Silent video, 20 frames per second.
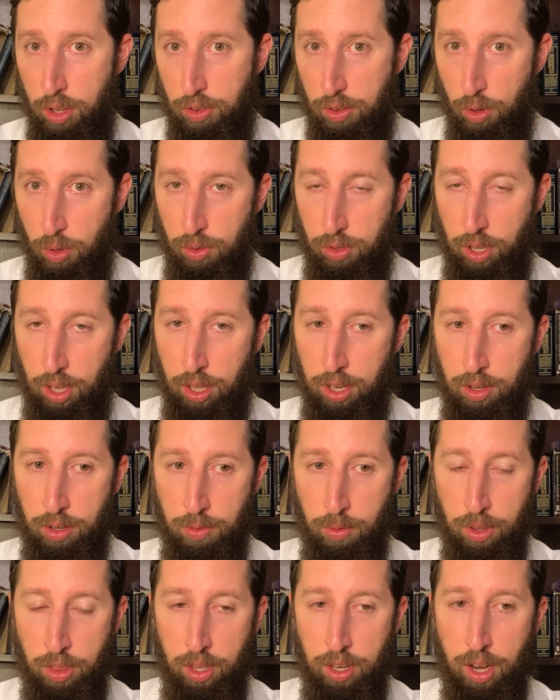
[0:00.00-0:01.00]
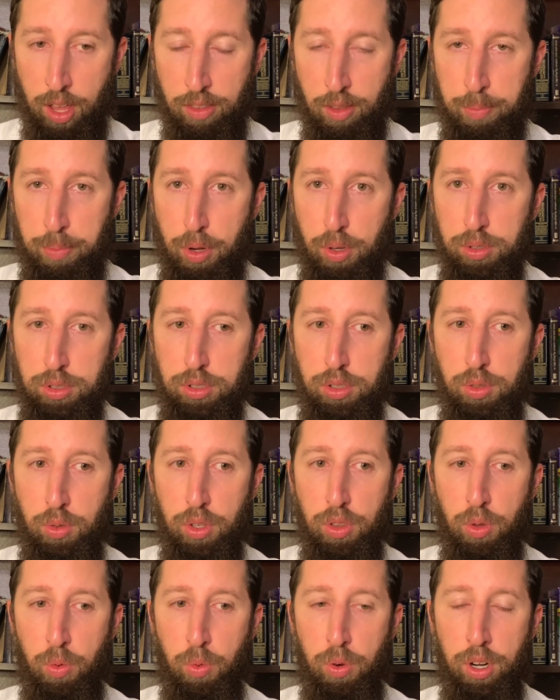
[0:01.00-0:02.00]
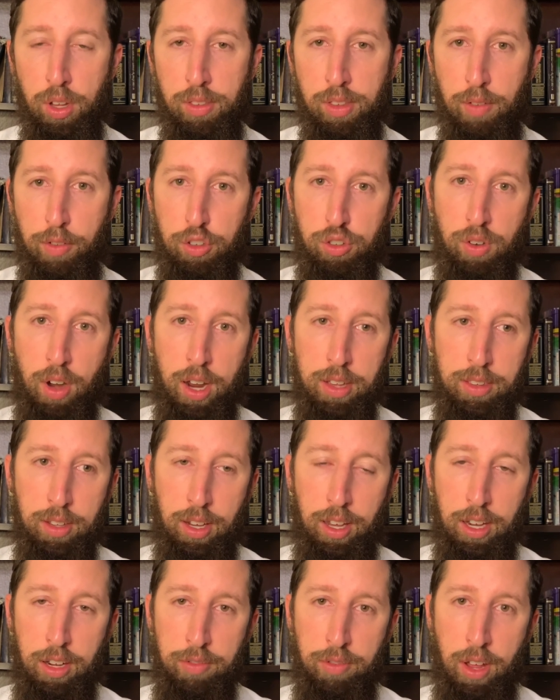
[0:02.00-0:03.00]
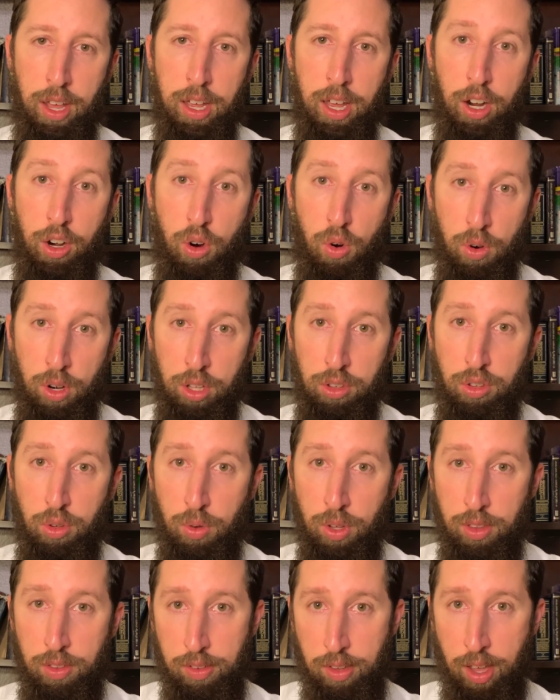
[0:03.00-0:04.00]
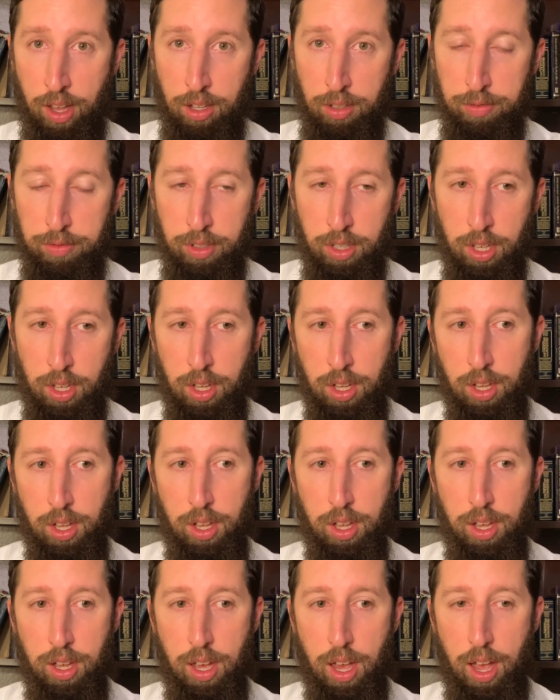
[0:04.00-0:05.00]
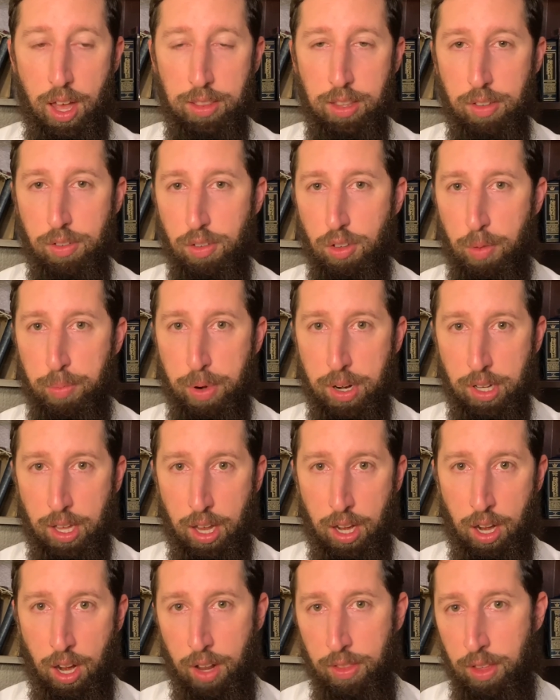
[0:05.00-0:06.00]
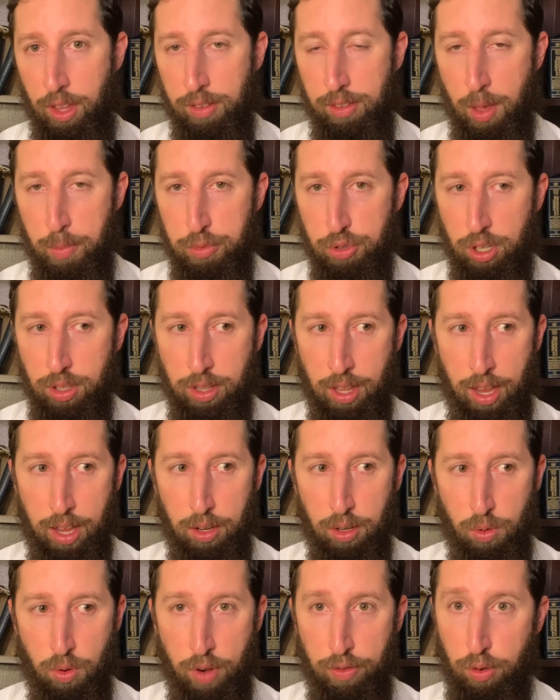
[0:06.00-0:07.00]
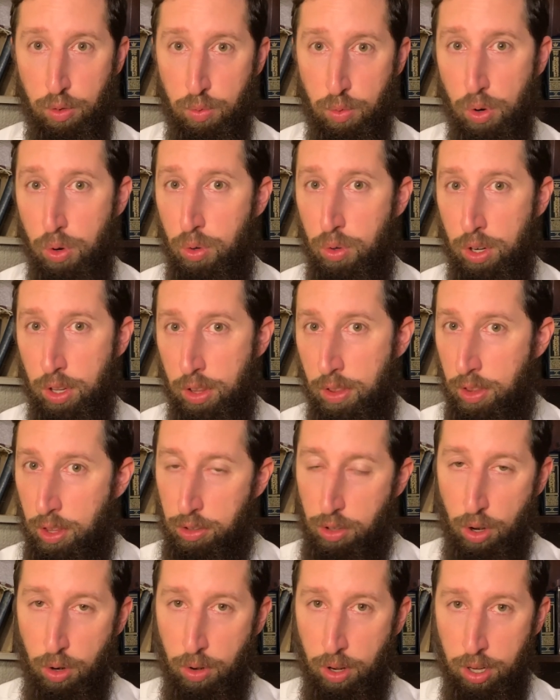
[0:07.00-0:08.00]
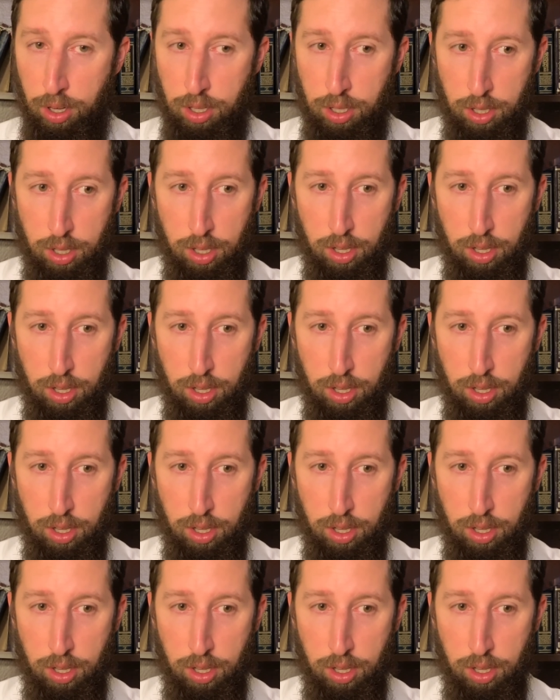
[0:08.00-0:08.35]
associate with it, as opposed to what the word itself is trying to convey according to itself. And this is all predicated on the assumption that whoever wrote the Torah